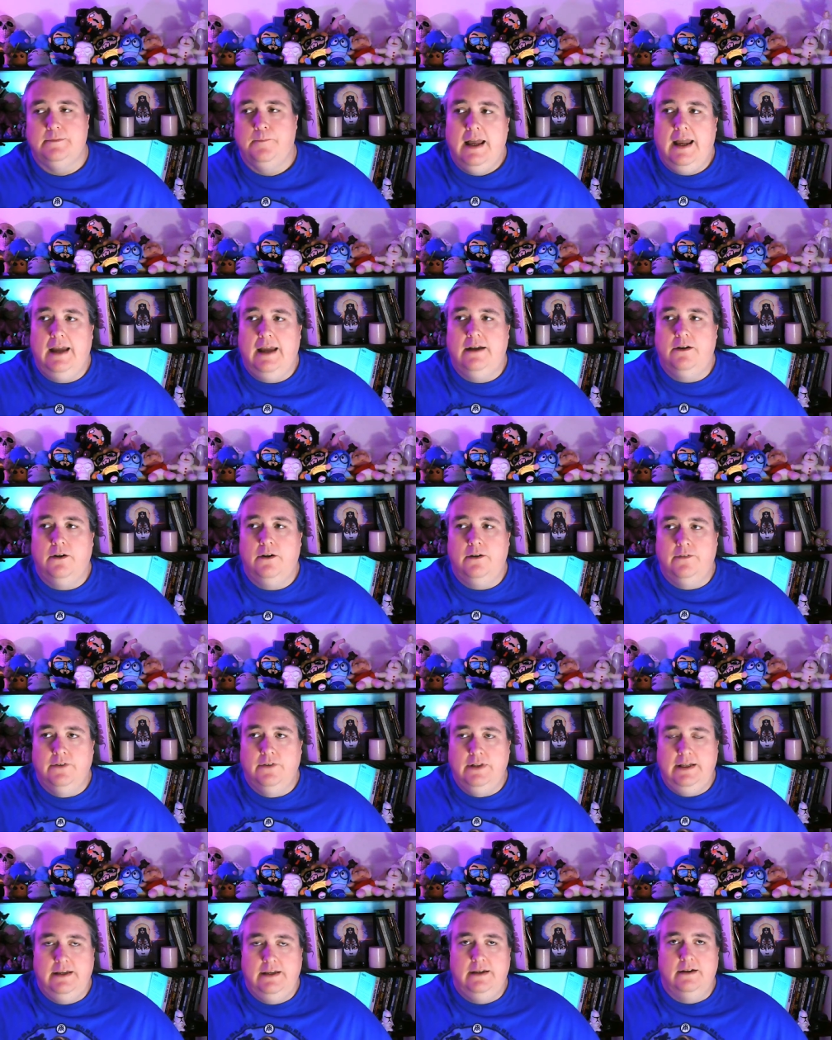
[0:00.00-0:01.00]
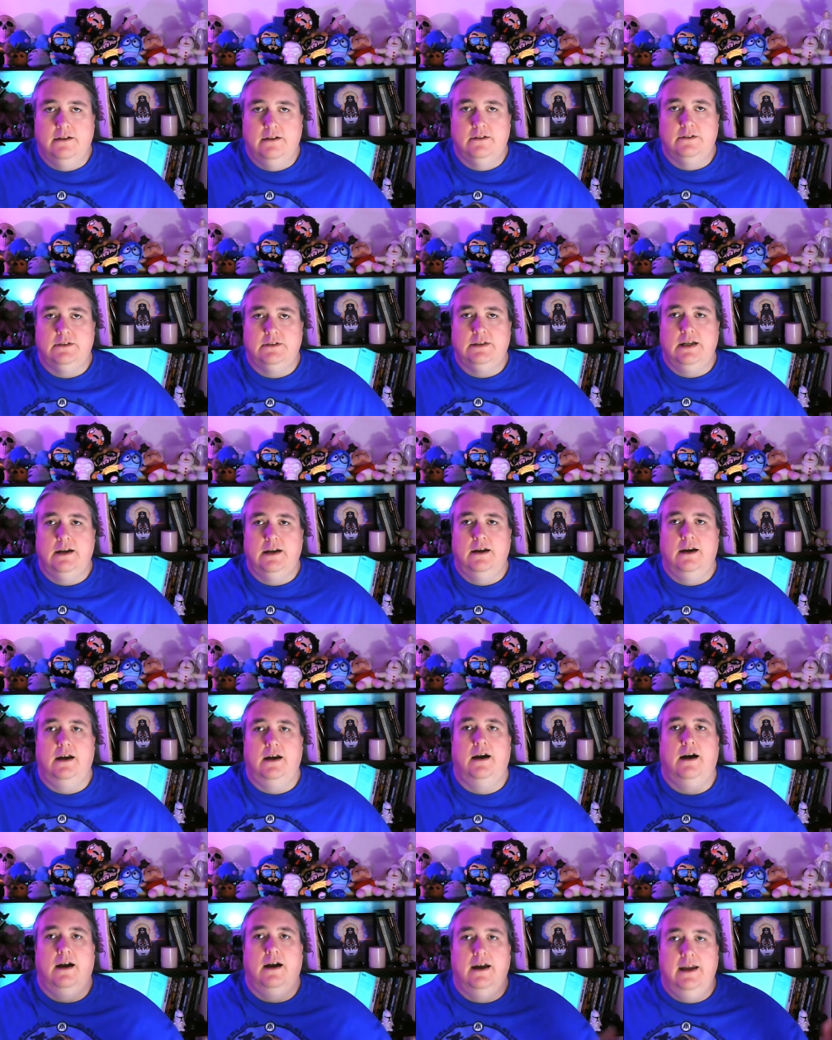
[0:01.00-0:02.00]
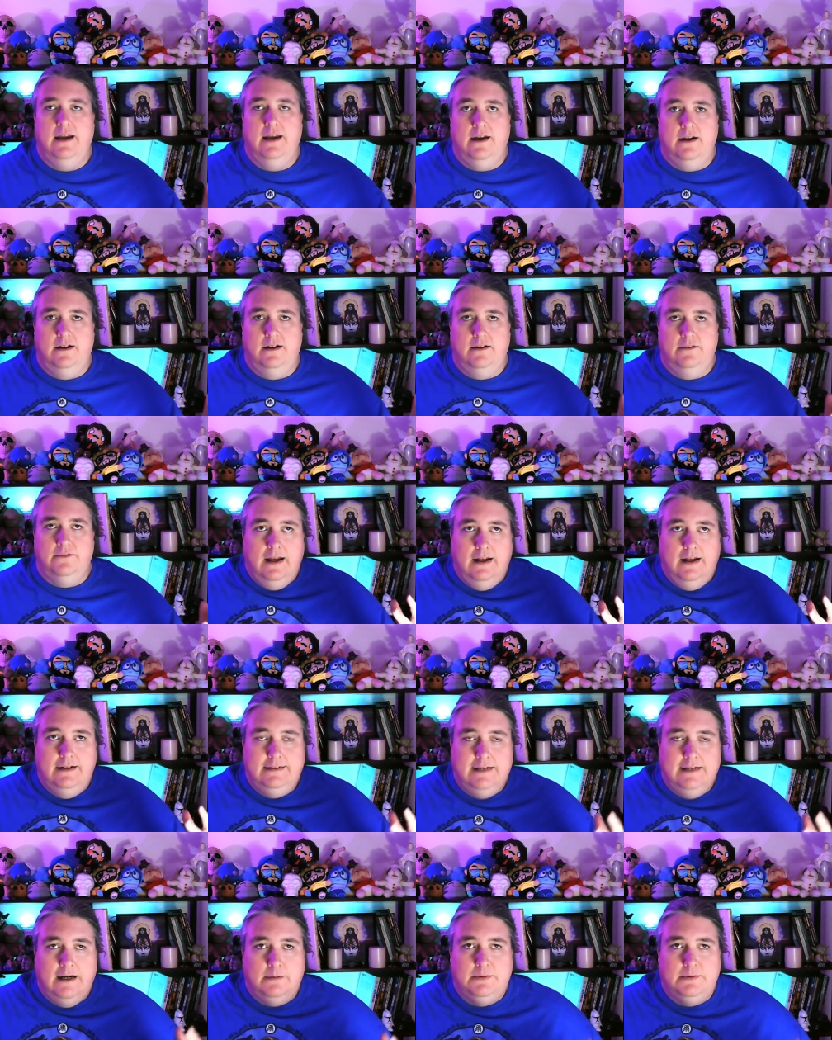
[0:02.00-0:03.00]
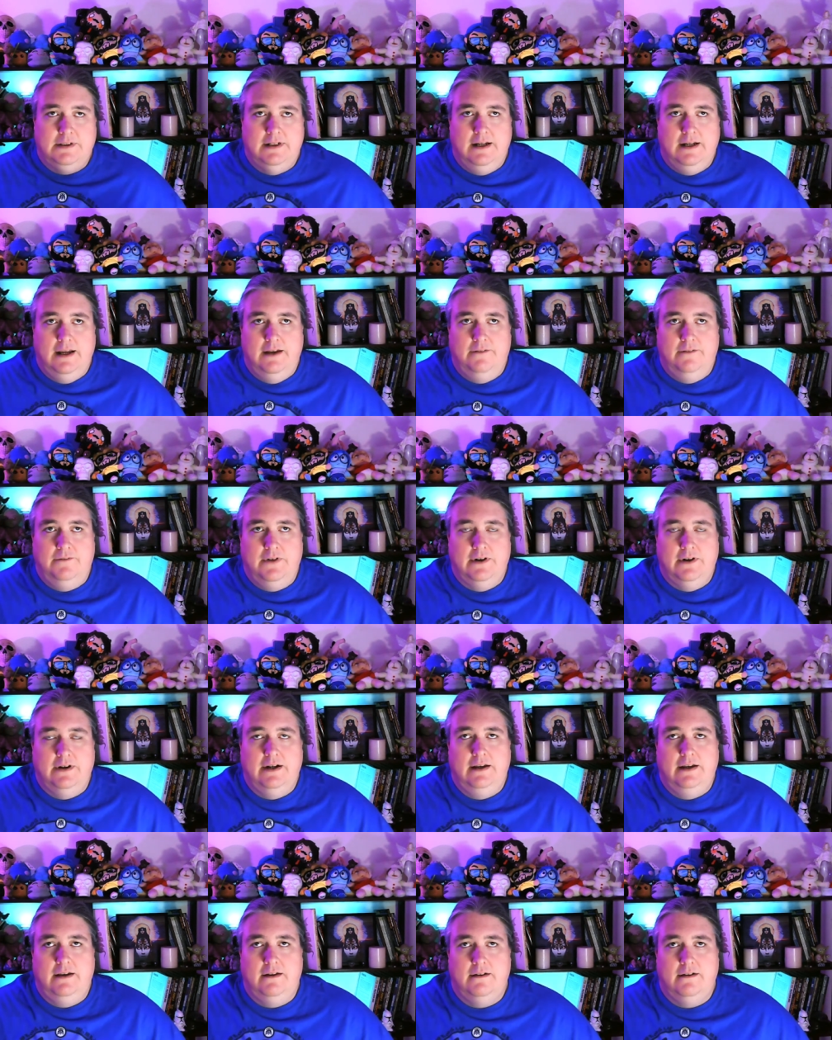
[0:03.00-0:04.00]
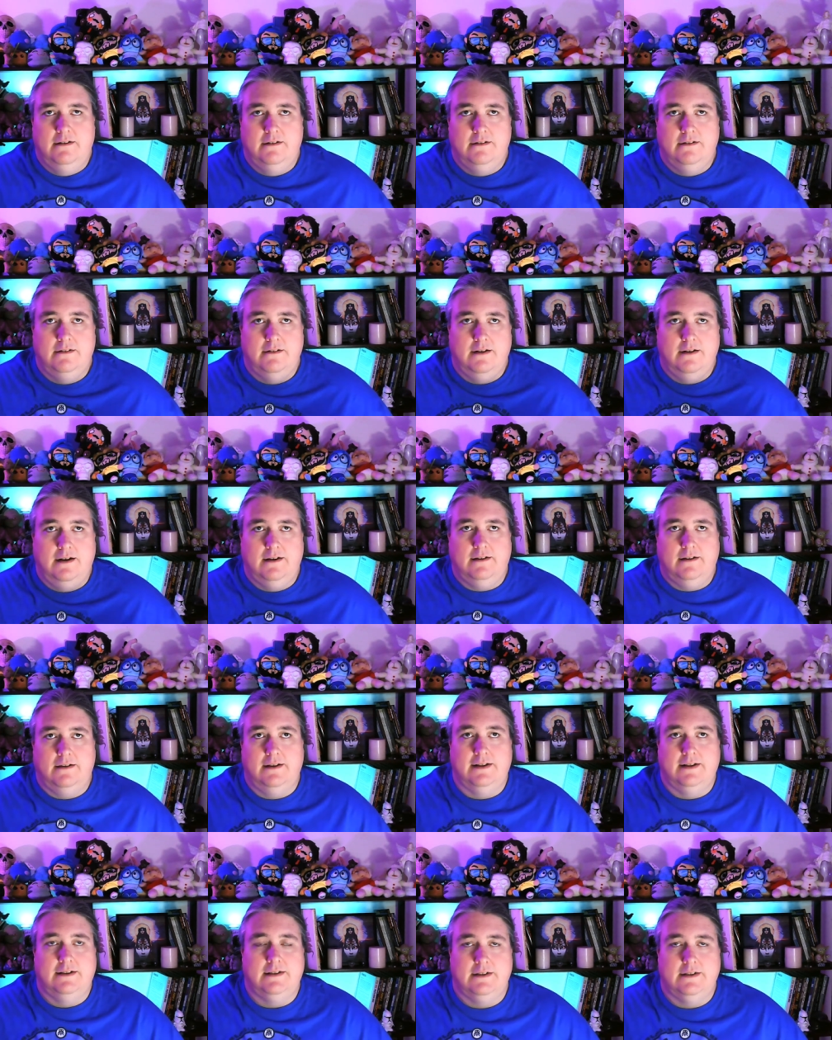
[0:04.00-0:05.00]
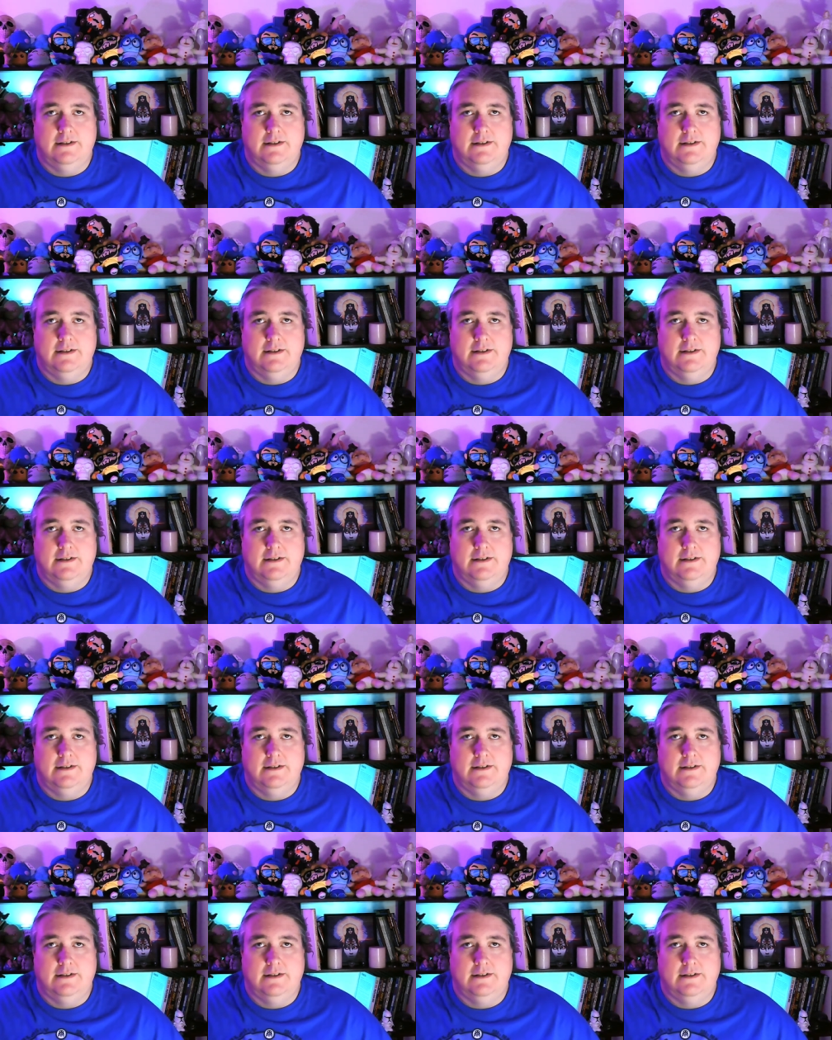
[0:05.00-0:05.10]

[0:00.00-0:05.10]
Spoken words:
And over the years, I have adapted a very eclectic